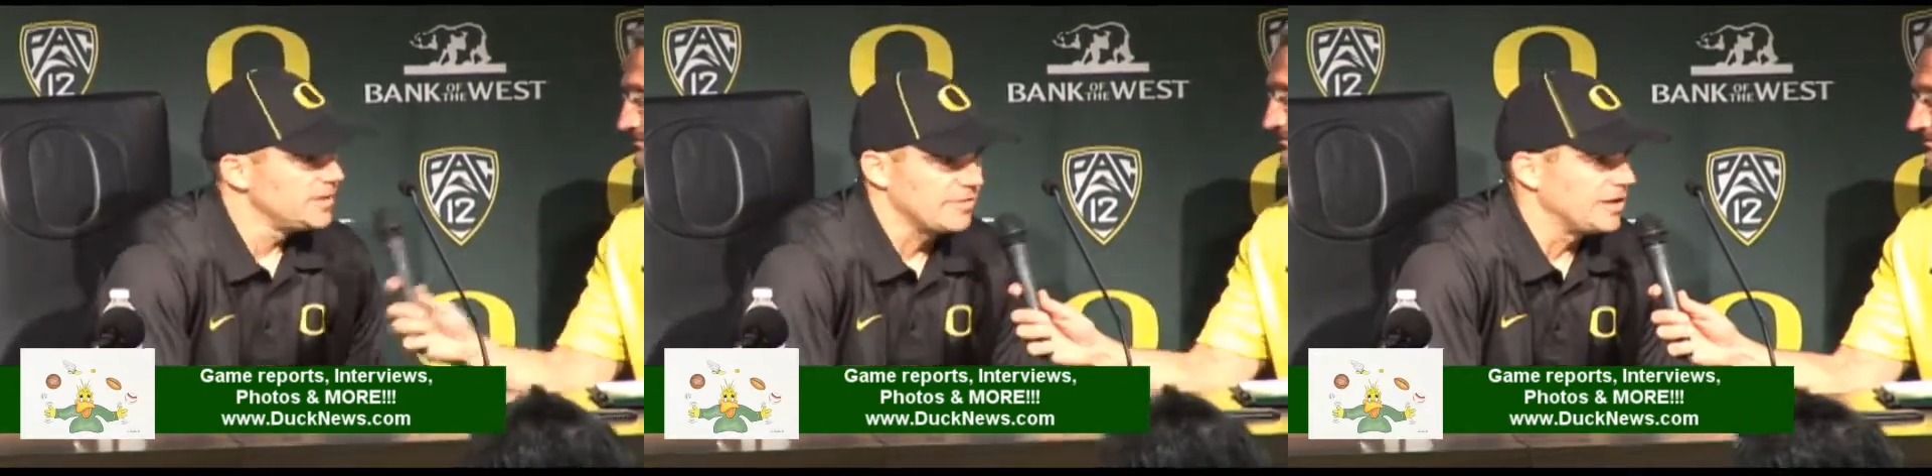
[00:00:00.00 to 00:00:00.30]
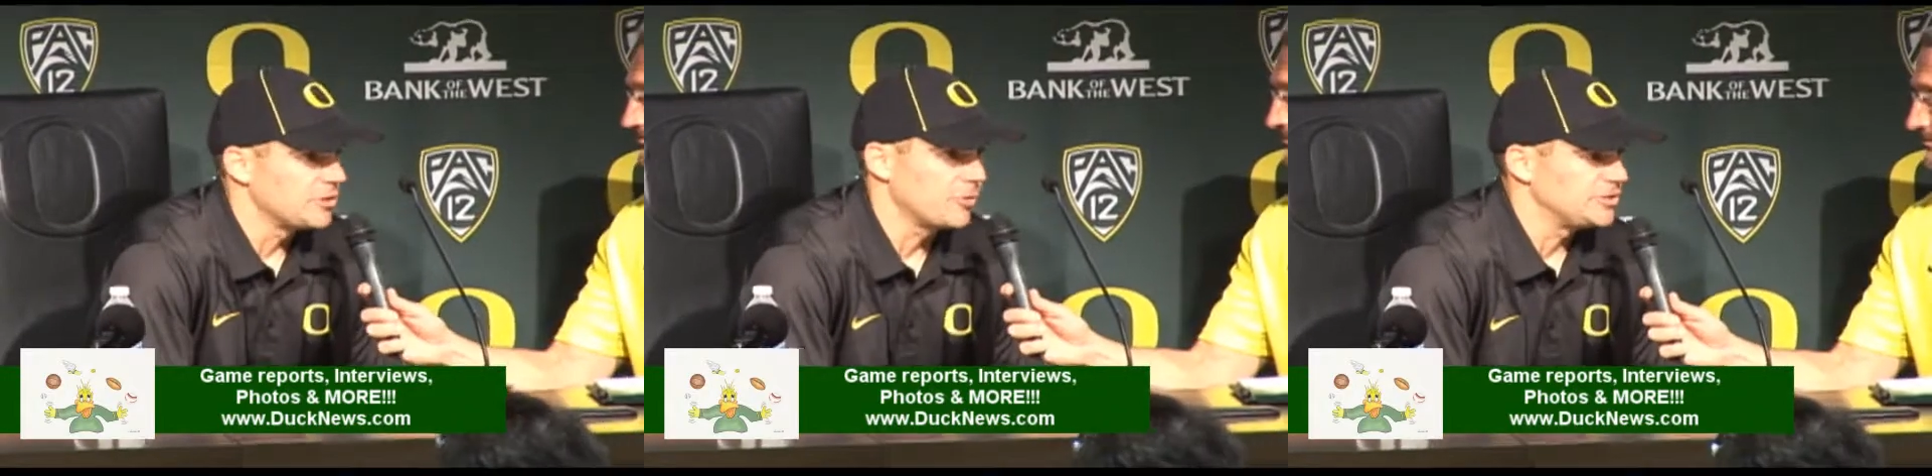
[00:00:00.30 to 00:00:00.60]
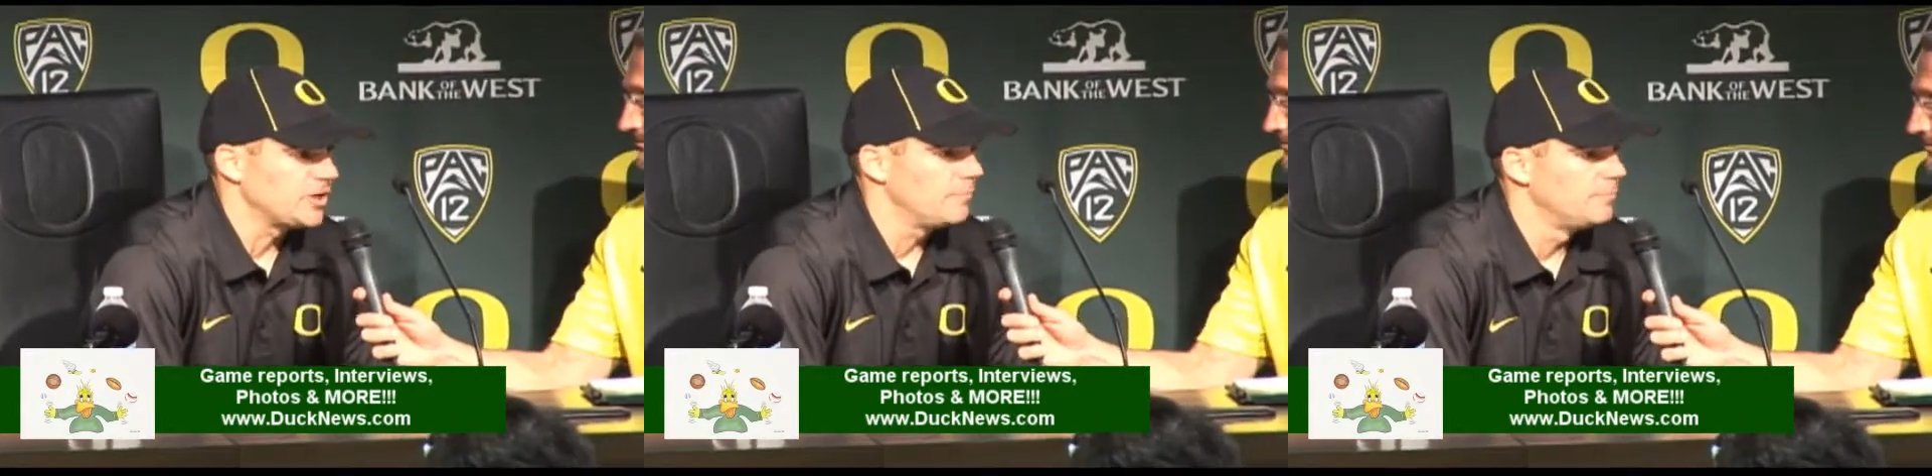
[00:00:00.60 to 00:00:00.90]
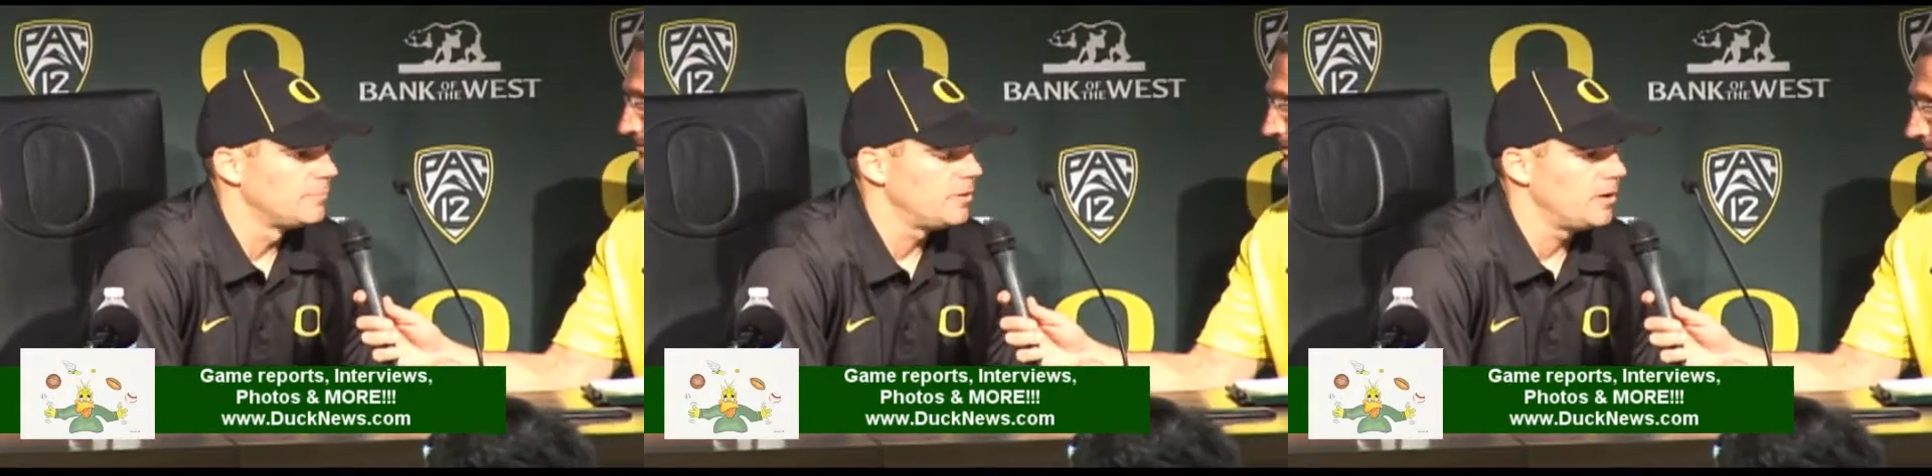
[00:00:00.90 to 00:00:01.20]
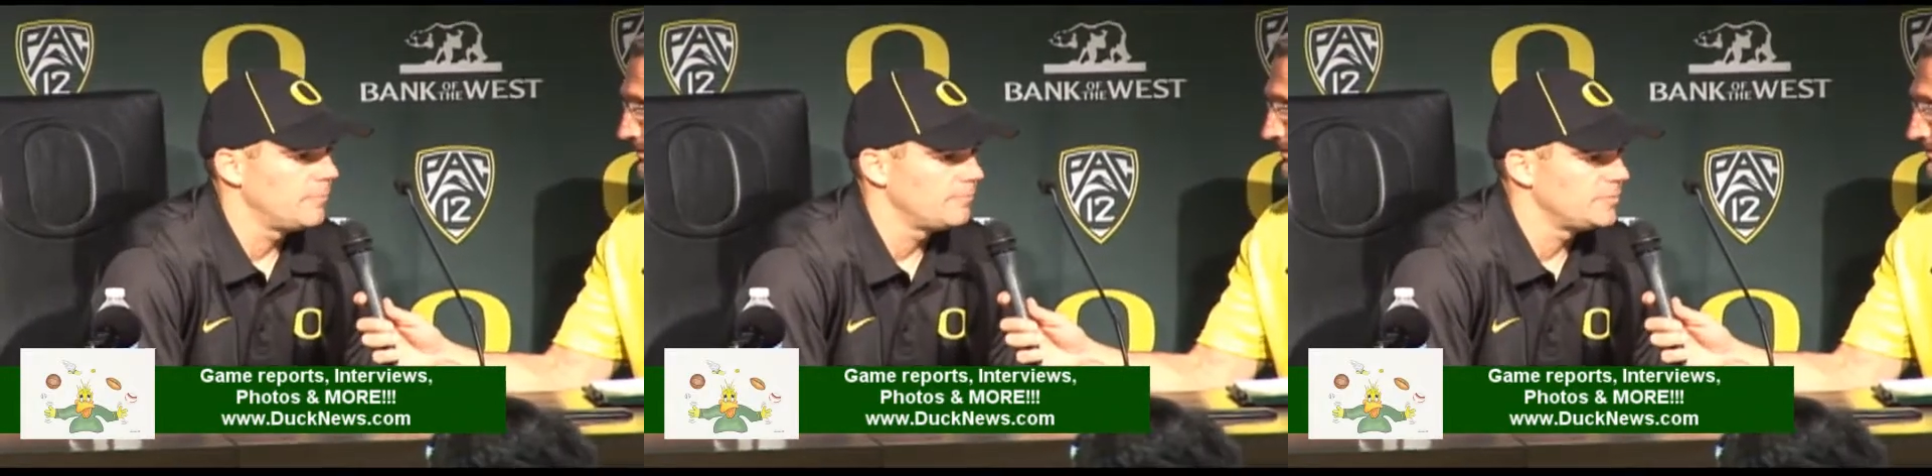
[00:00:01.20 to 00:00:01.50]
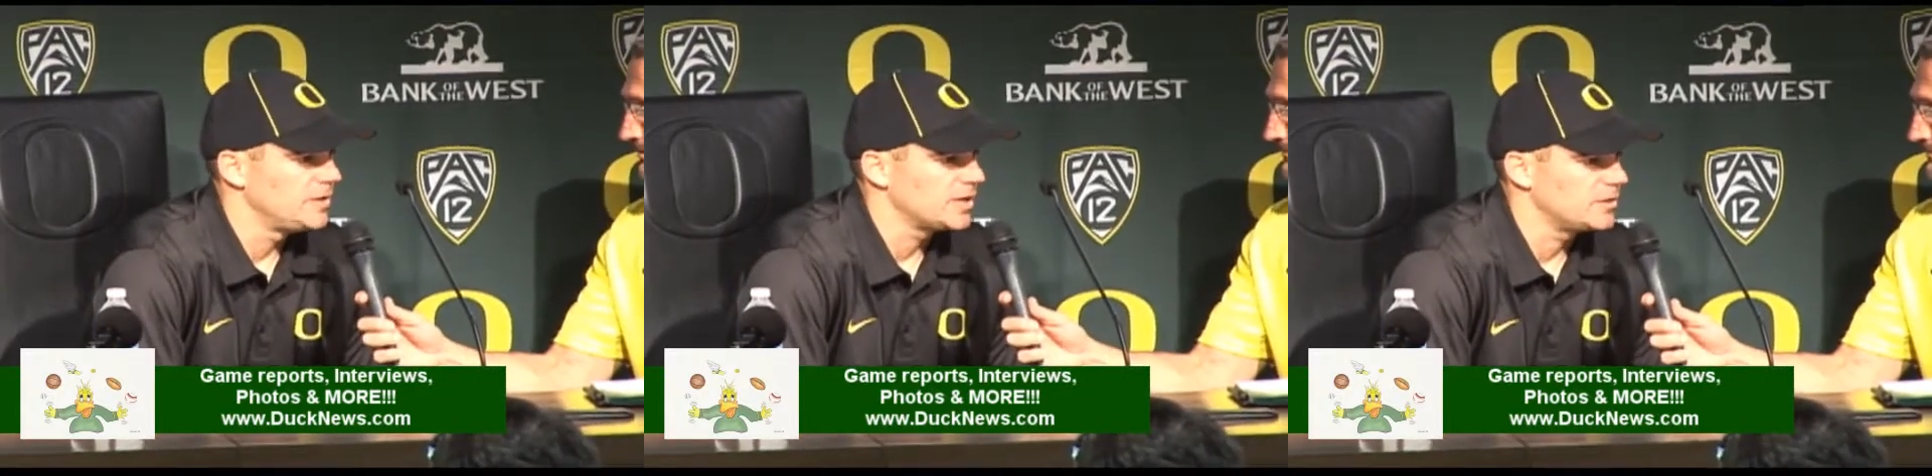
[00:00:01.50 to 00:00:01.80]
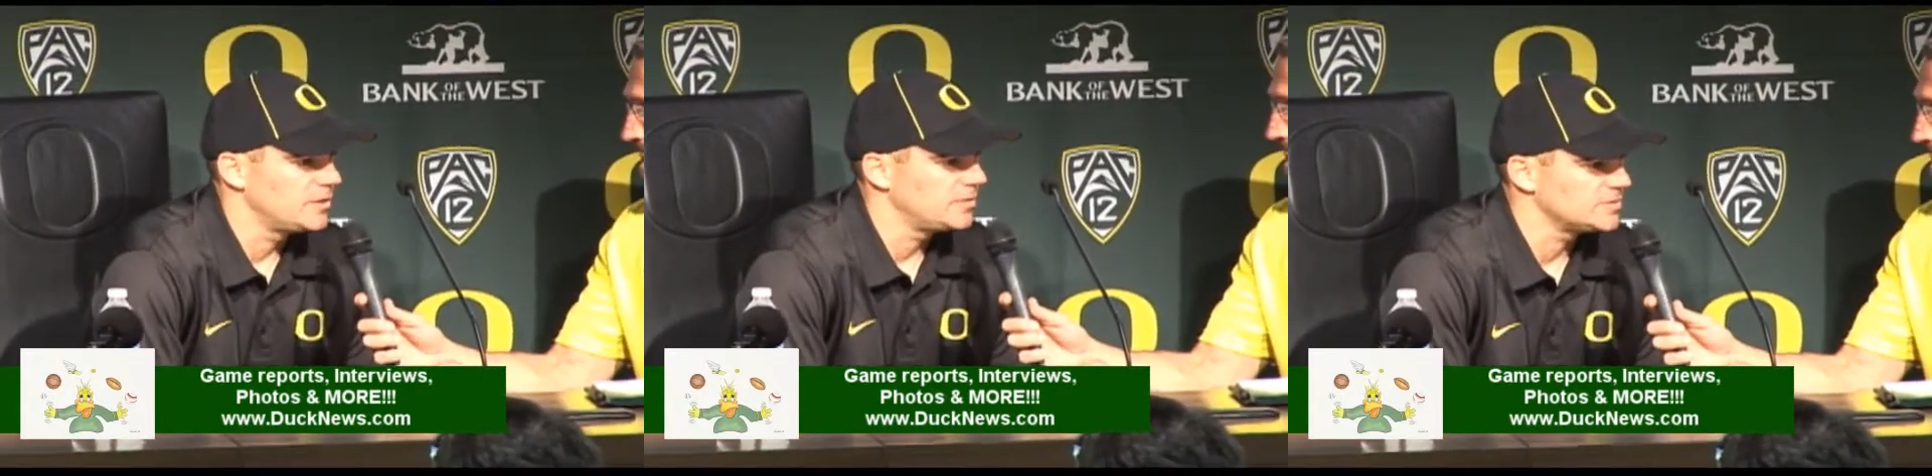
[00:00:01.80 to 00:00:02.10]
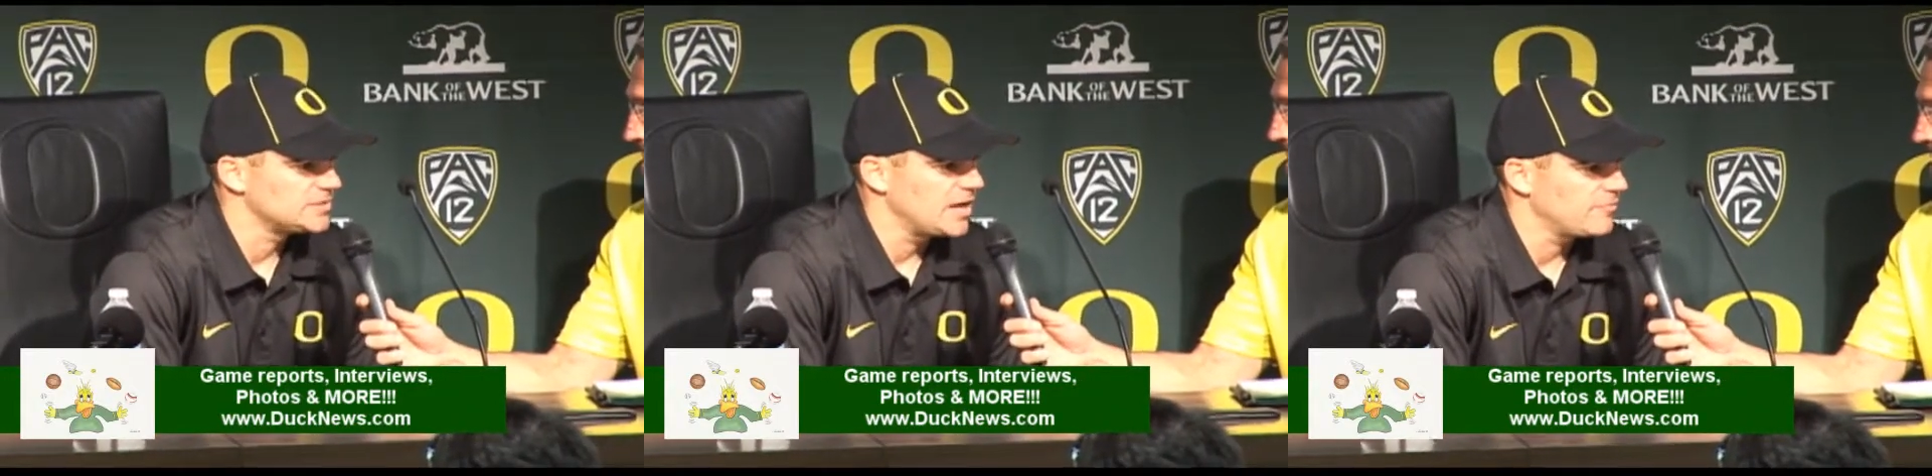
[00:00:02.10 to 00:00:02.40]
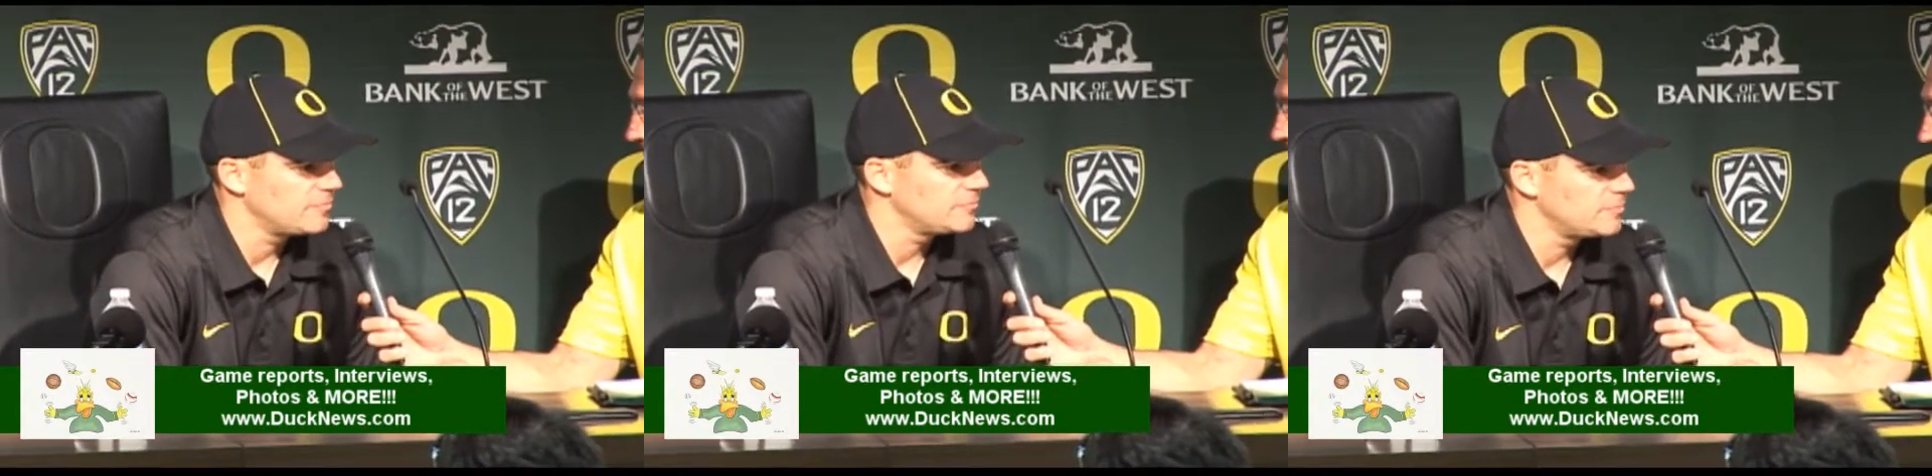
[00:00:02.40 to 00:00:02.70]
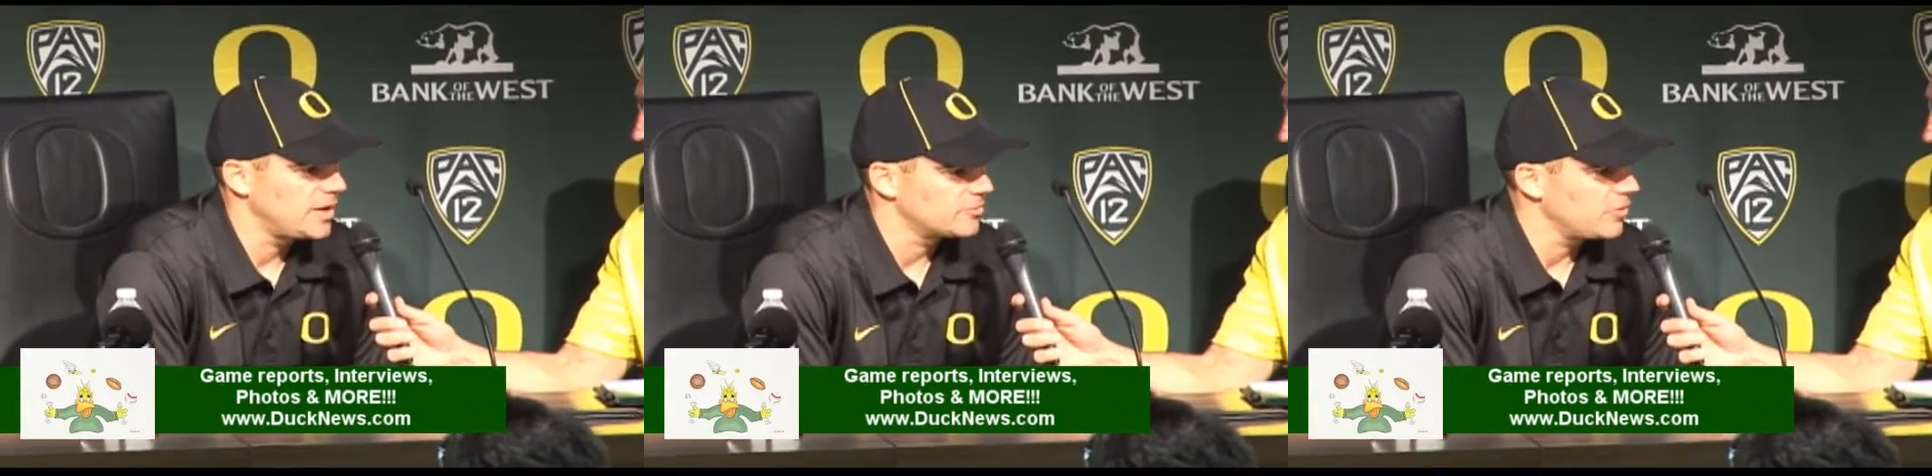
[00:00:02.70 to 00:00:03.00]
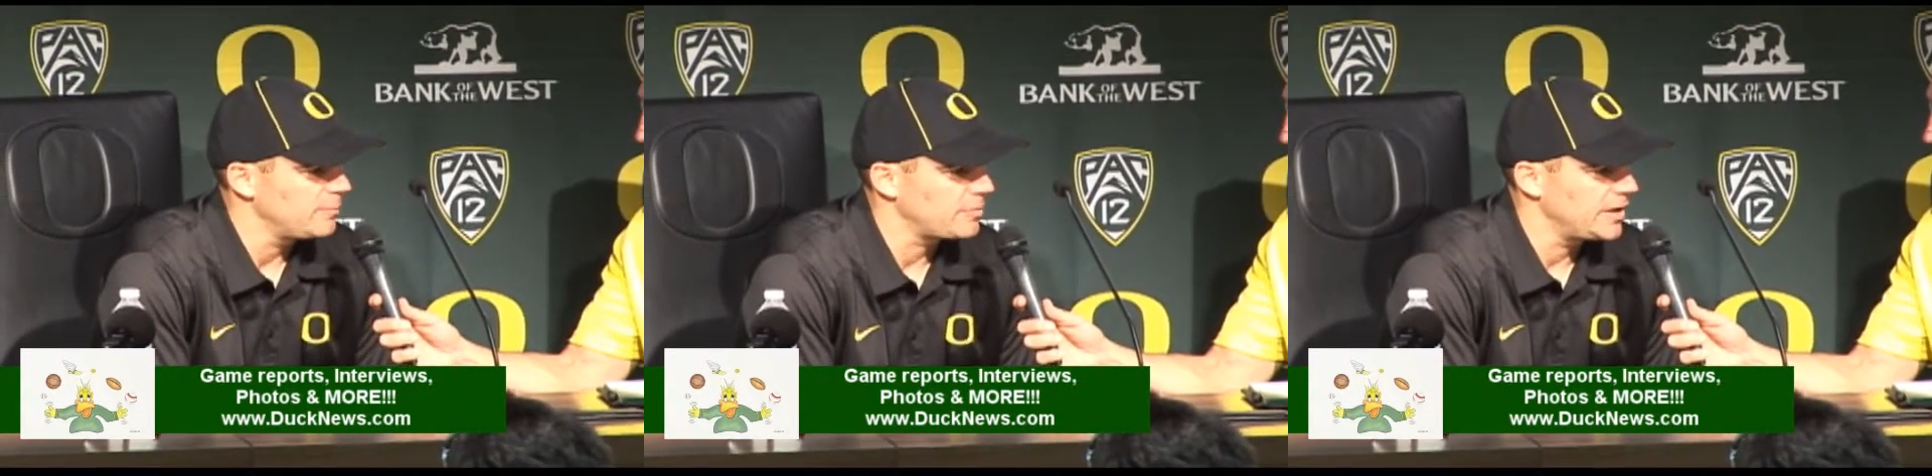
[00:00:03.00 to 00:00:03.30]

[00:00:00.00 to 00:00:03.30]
Yeah, they did a great job. Nick and the staff had a great